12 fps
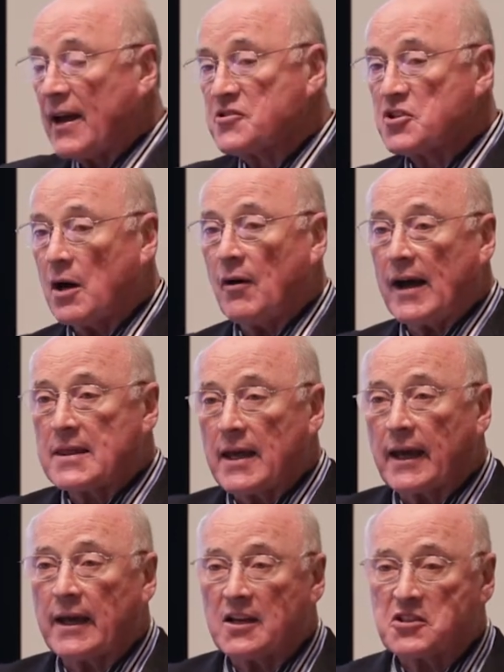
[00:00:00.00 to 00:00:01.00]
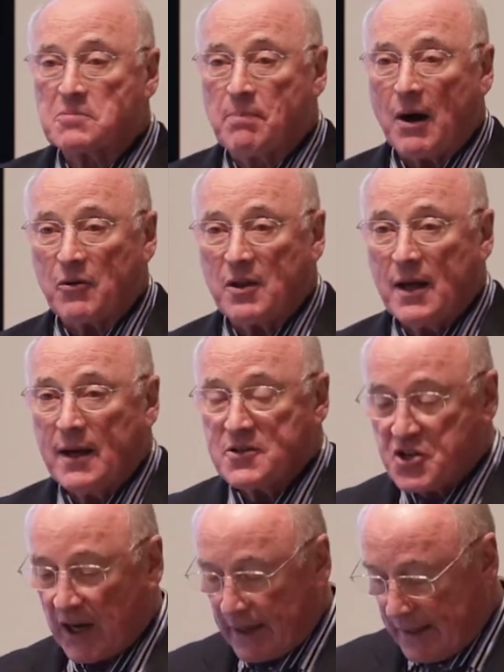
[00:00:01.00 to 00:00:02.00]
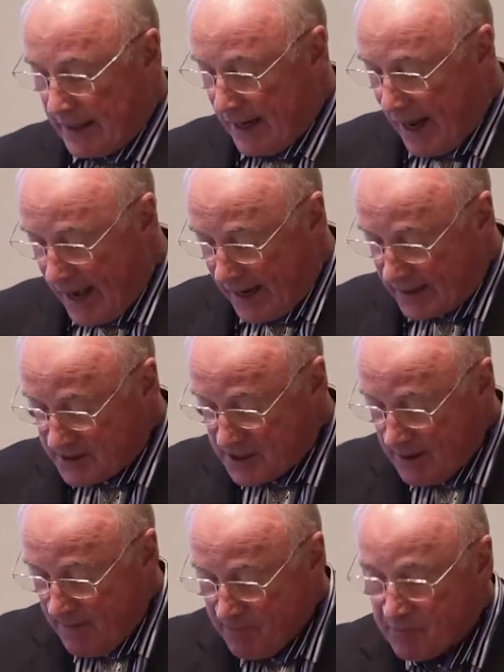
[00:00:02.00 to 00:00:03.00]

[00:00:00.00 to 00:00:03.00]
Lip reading: And so I think it is both chicken and eggs.